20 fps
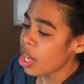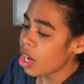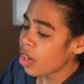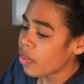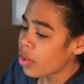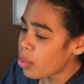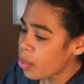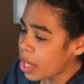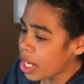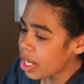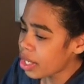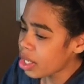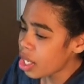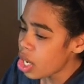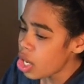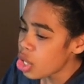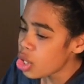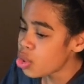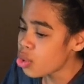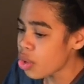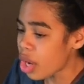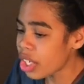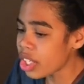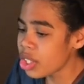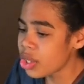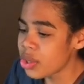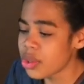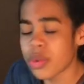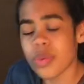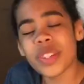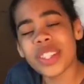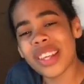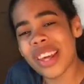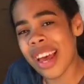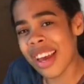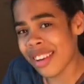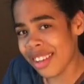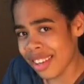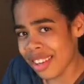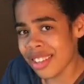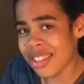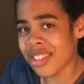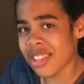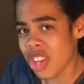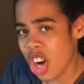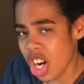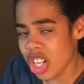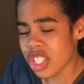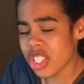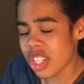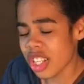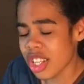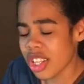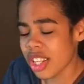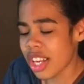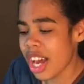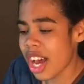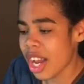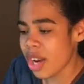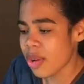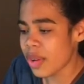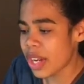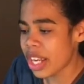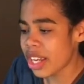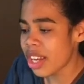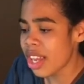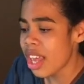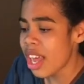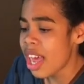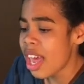For one, drug use was at an astonishingly high rate.